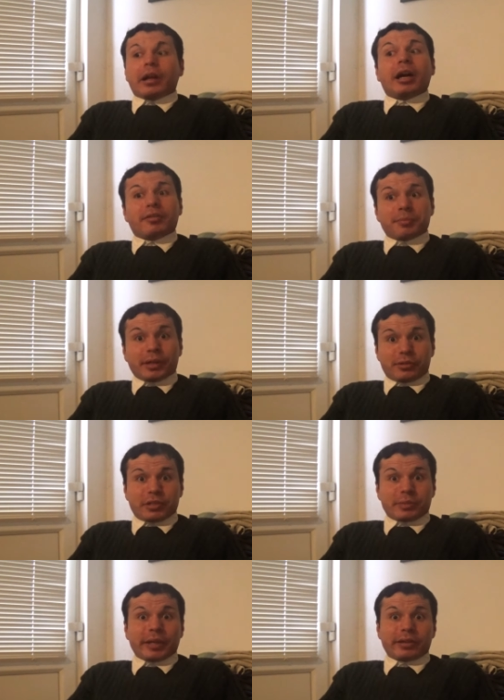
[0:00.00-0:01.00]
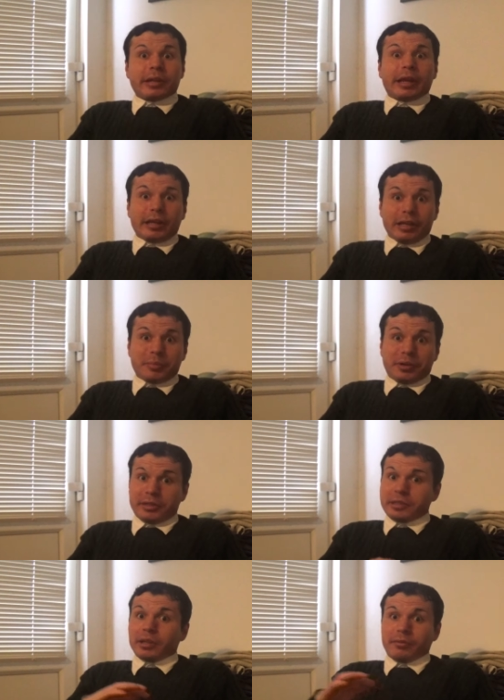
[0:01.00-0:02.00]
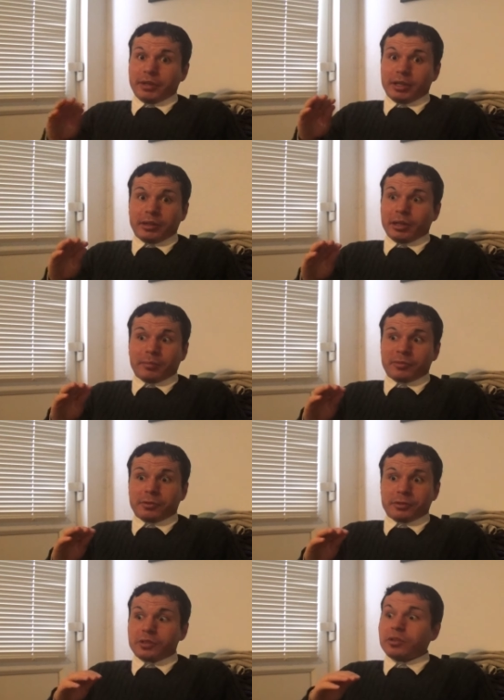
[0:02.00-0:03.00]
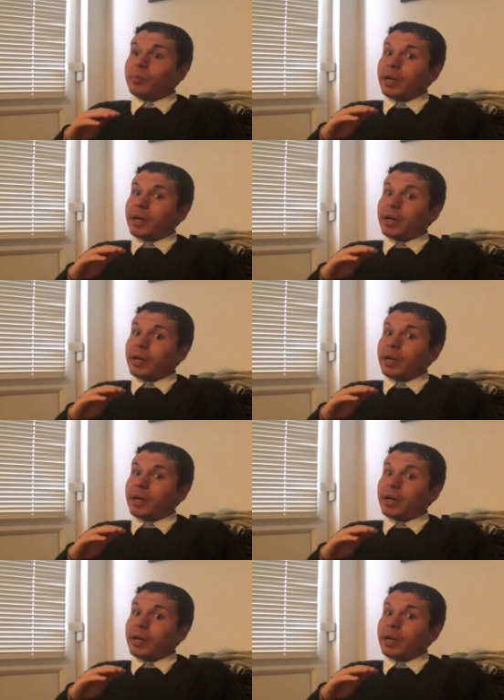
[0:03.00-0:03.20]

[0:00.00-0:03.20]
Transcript: I have much respect to anybody serving in the armed forces, no